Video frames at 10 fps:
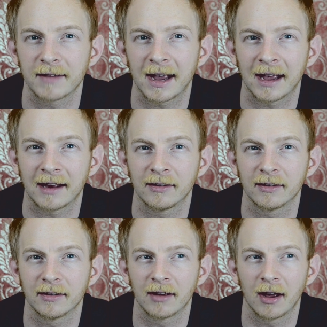And
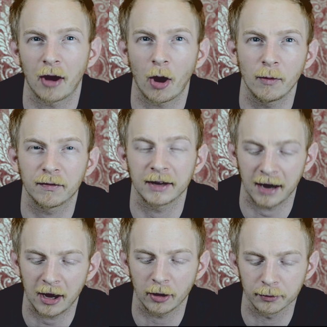hopefully it
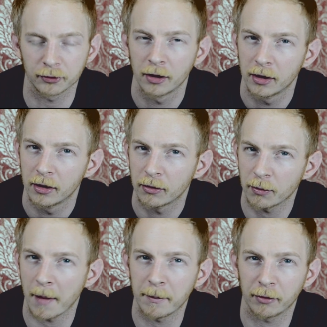helps
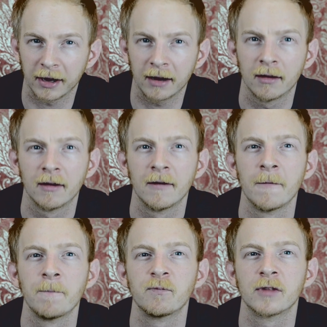remembering
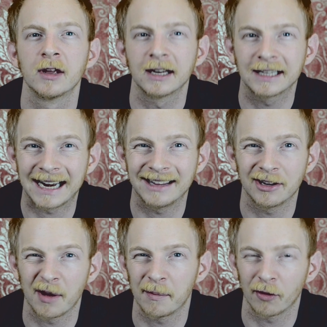getting the
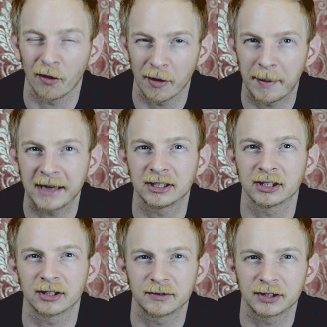number on the
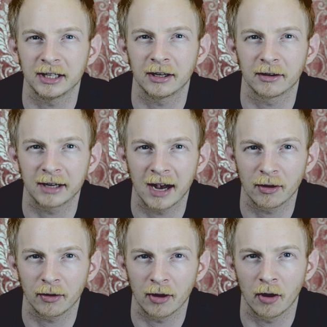basis of seeing her again,
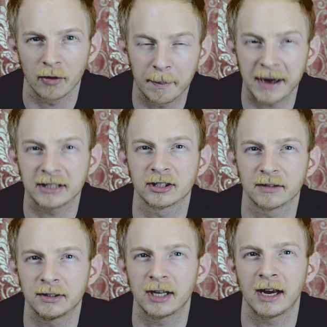on the basis
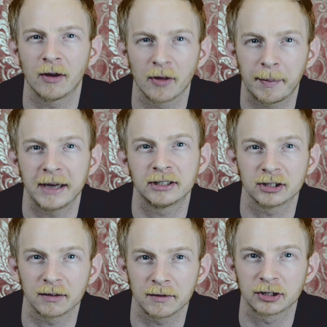of a date, on the
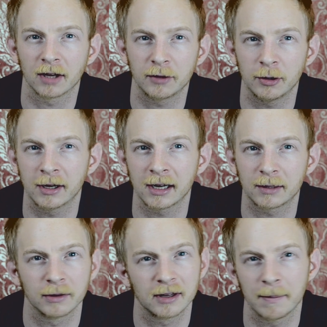basis of the stuff that you
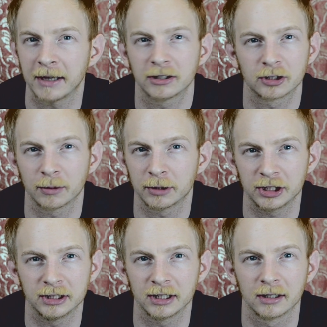connected with. It makes it so much
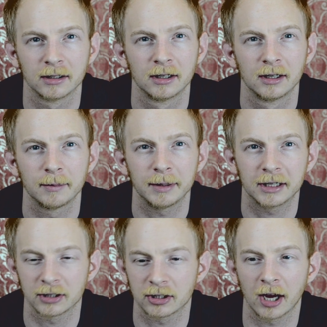easier
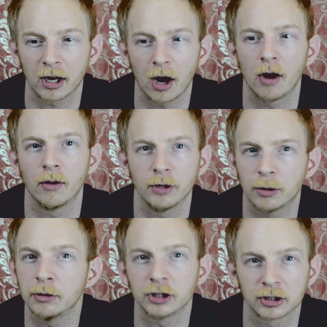because it's like, oh, you
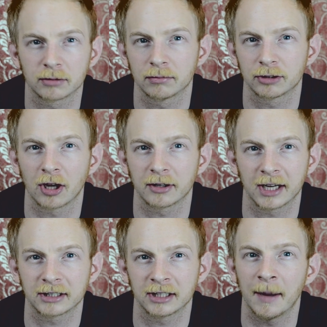can just start
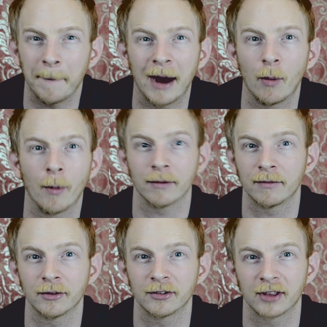texting about one of
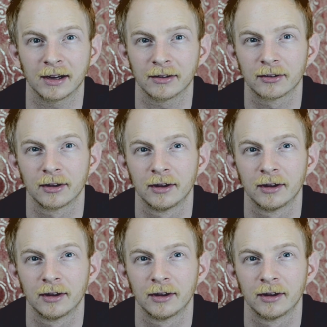those things.